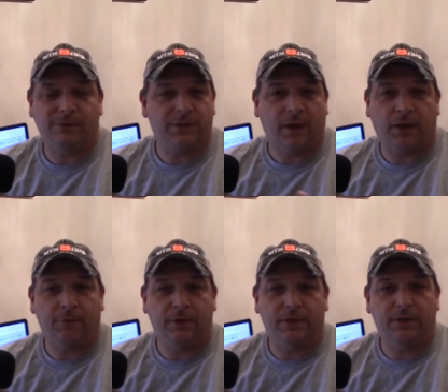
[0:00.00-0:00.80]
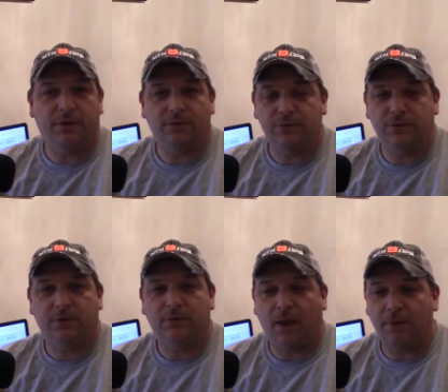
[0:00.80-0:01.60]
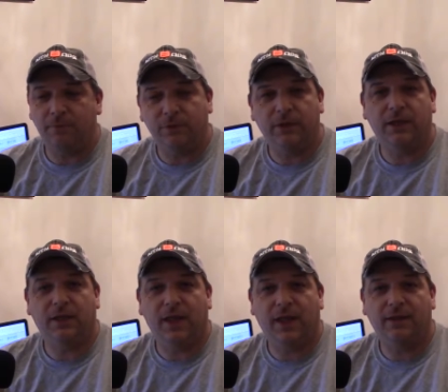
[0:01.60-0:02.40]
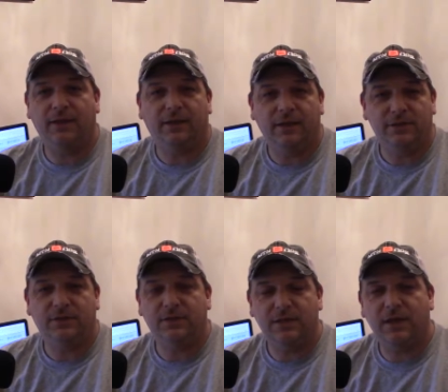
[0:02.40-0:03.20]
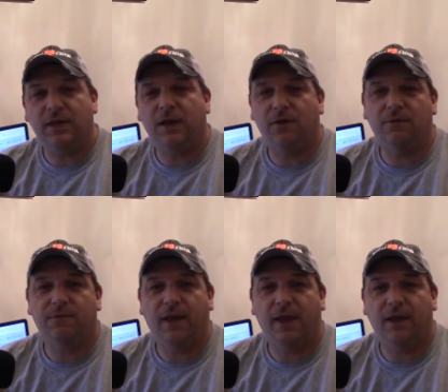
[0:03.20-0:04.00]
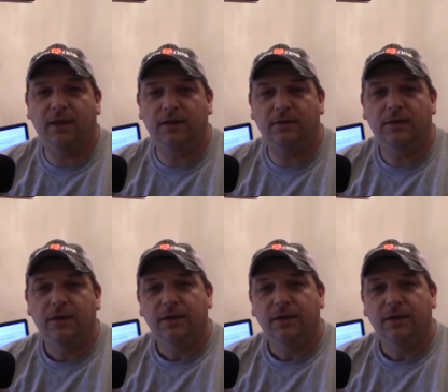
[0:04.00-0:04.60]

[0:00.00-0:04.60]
which I really don't, so I'm really glad that he's going to take care of that and